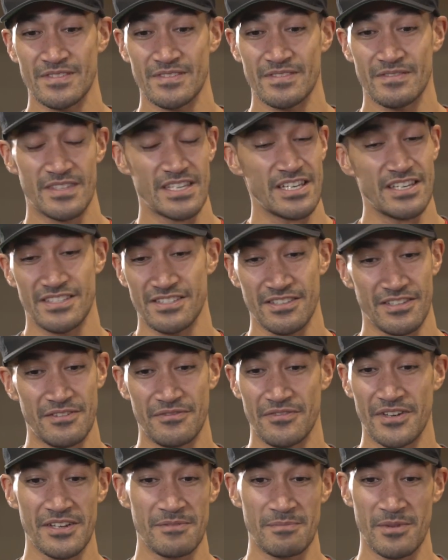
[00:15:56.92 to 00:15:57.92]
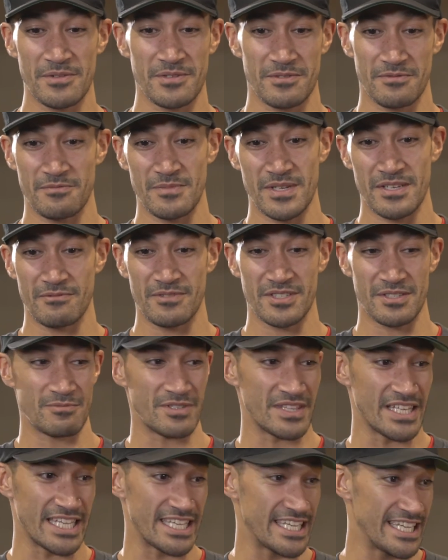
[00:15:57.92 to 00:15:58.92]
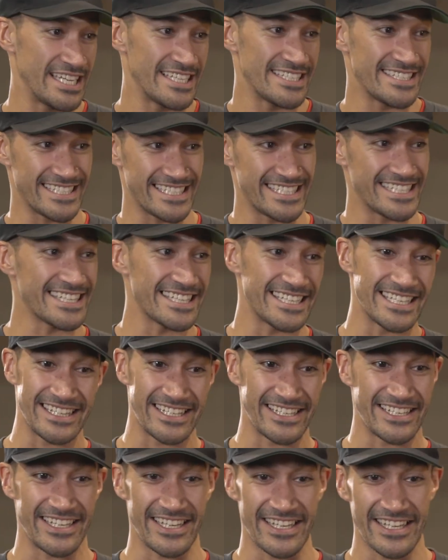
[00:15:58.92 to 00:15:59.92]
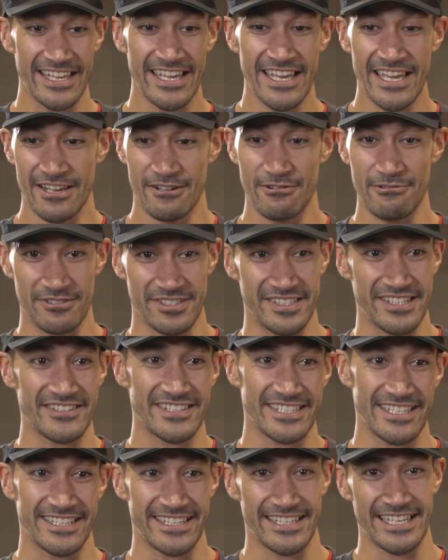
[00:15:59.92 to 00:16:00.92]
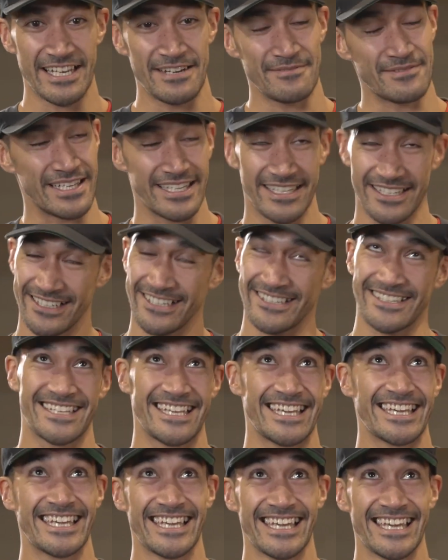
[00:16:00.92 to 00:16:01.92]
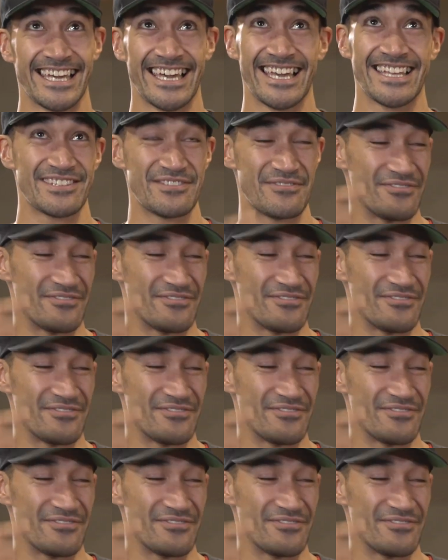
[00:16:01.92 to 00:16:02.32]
yeah, so the funny moments for me was when they get us together and they're like, cool, stare each other down. I'm like, okay, I had to